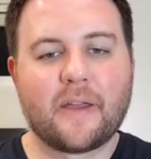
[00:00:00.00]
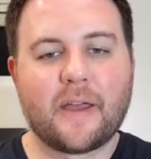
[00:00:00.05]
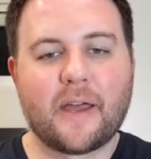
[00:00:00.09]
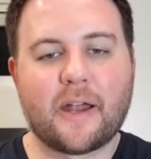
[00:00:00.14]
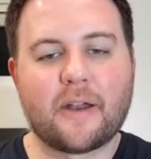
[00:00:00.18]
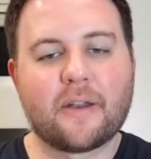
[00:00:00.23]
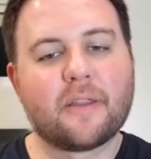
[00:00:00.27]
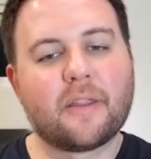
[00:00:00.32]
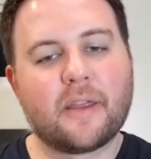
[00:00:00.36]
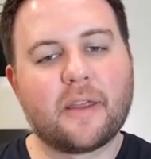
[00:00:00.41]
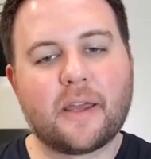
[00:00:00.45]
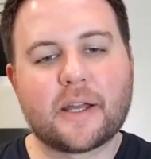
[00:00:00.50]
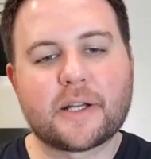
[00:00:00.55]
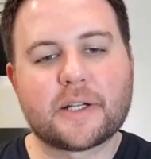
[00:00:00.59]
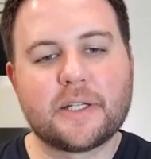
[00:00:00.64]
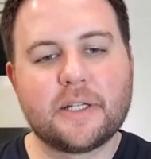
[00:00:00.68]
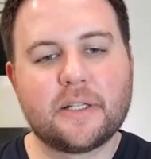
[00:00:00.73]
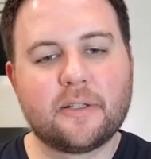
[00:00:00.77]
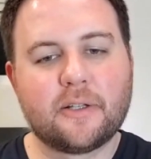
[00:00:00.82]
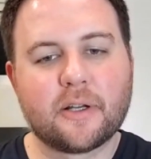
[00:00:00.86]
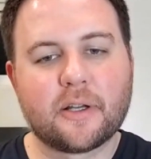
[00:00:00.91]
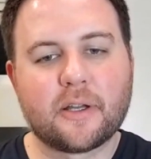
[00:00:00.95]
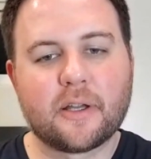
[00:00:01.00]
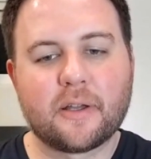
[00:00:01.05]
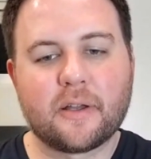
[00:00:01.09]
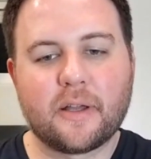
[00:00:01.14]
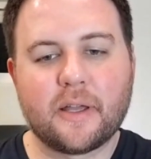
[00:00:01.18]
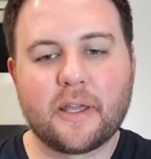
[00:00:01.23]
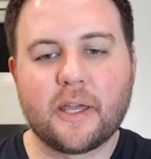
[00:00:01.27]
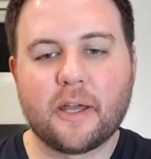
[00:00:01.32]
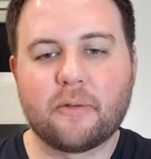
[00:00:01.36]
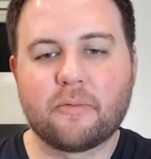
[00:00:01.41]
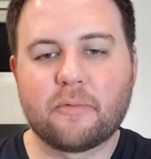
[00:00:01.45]
How do they actually look?
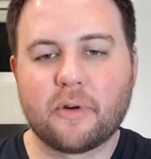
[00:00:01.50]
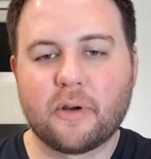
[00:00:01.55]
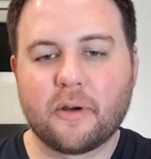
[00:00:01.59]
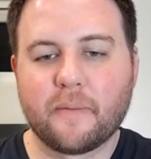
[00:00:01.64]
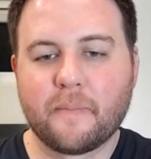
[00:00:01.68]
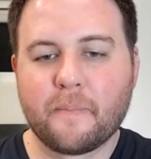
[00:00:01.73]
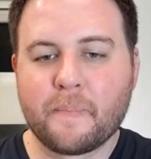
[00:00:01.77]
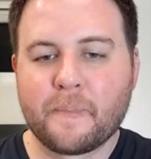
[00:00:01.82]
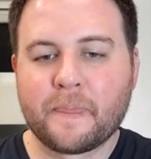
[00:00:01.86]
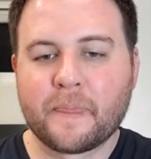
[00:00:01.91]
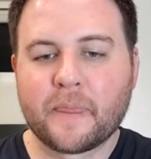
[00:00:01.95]
Again, we're